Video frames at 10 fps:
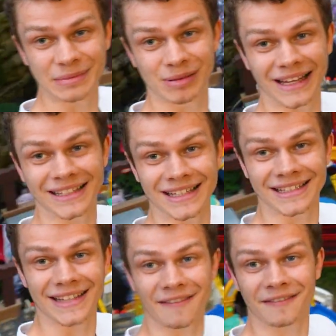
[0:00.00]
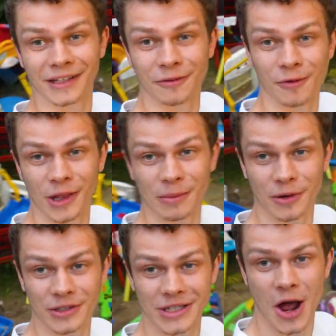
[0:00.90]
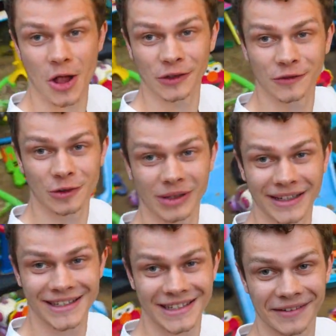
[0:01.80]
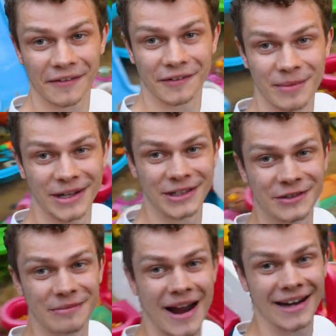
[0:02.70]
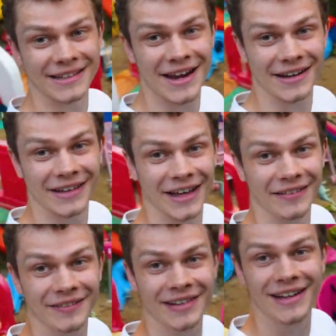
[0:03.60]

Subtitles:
place is definitely one of the most colorful places I've ever been to in my entire life.